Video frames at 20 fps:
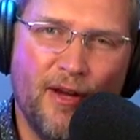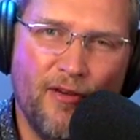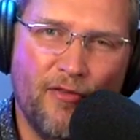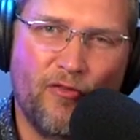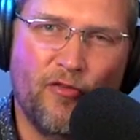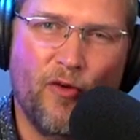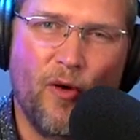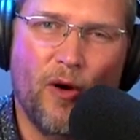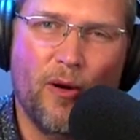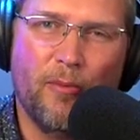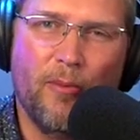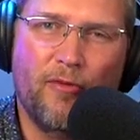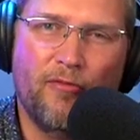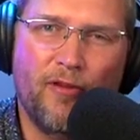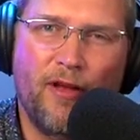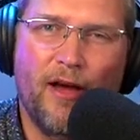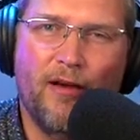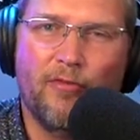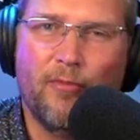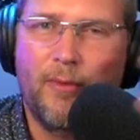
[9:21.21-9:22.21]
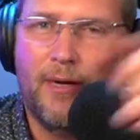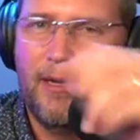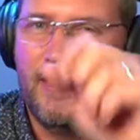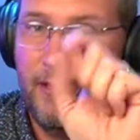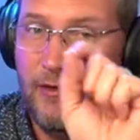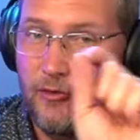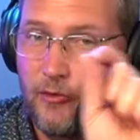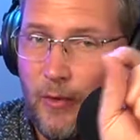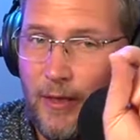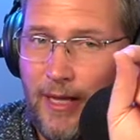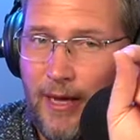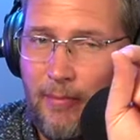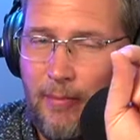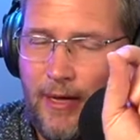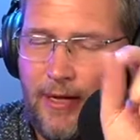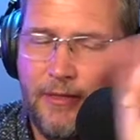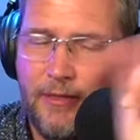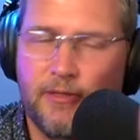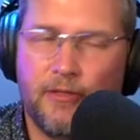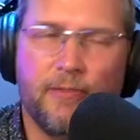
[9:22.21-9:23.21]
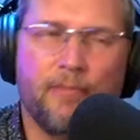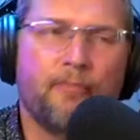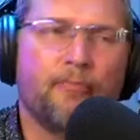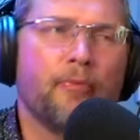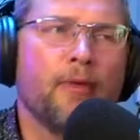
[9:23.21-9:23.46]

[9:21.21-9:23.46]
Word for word: form of government. Here's what that means.